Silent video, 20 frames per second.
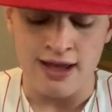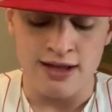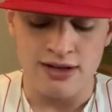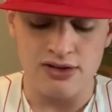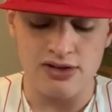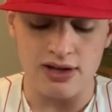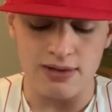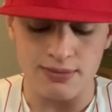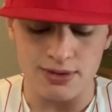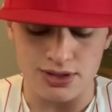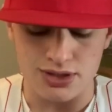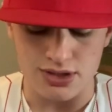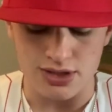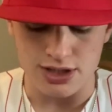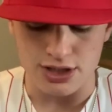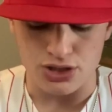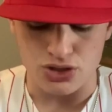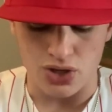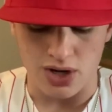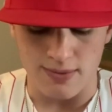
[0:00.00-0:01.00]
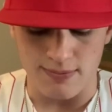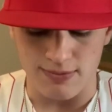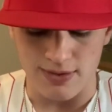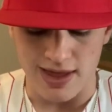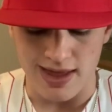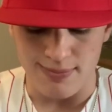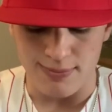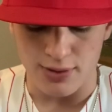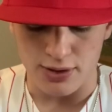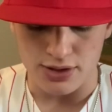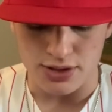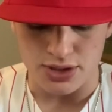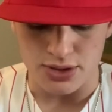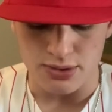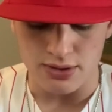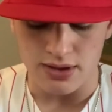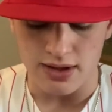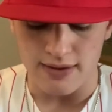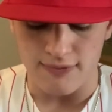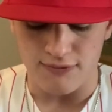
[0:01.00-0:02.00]
doubles on a sharp fly ball
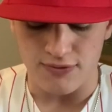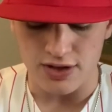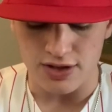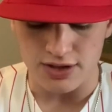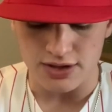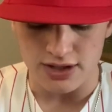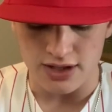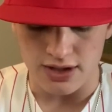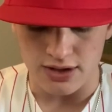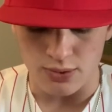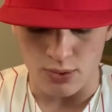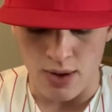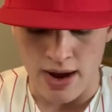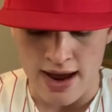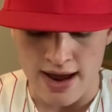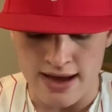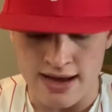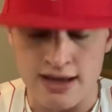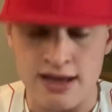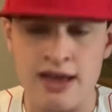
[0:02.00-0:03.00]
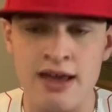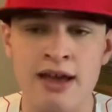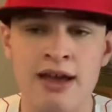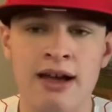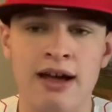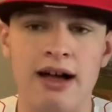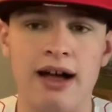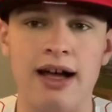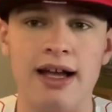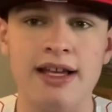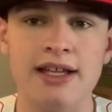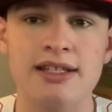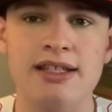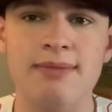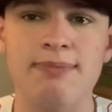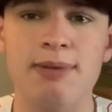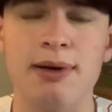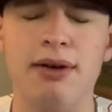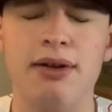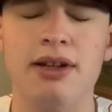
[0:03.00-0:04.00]
to left field the other way. His
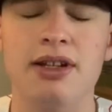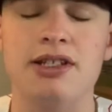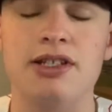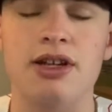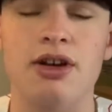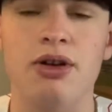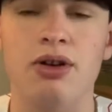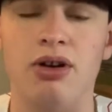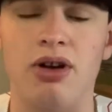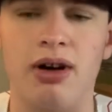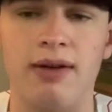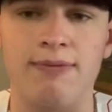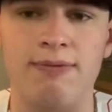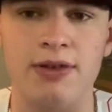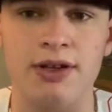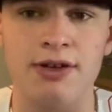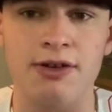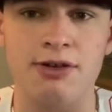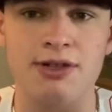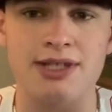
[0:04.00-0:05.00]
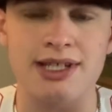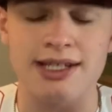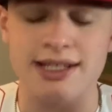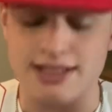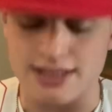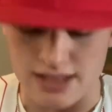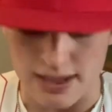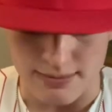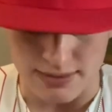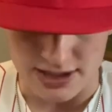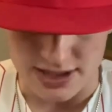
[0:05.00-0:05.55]
ability to go to all fields is something